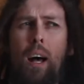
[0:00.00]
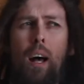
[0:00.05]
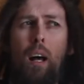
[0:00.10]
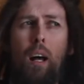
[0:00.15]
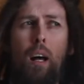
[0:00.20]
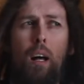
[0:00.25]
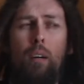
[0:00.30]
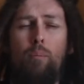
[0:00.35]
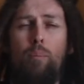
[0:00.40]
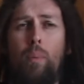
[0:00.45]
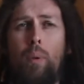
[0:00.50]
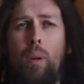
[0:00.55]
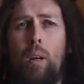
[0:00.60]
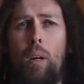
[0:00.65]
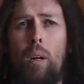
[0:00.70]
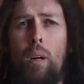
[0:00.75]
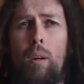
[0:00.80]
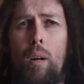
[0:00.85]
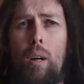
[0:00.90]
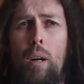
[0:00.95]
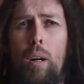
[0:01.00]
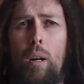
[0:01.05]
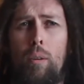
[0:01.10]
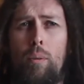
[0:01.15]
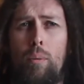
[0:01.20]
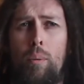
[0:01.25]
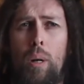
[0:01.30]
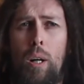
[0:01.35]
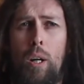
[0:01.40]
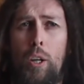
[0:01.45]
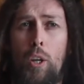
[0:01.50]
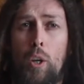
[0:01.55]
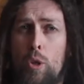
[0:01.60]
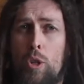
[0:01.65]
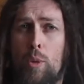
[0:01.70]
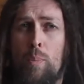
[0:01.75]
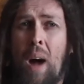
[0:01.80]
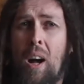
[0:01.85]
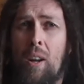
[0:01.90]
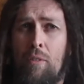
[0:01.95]
a
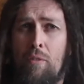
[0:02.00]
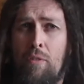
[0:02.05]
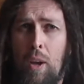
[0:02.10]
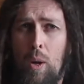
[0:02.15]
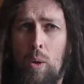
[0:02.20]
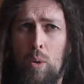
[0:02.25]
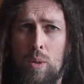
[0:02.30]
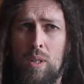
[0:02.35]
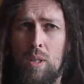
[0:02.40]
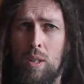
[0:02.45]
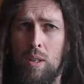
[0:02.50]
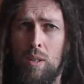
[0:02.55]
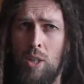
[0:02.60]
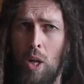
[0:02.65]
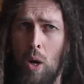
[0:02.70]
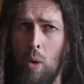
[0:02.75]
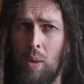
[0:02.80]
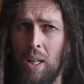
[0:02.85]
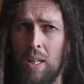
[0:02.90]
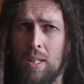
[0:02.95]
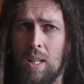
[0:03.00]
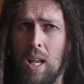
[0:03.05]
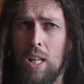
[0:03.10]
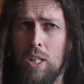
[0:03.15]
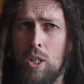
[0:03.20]
huge amount of those tokens.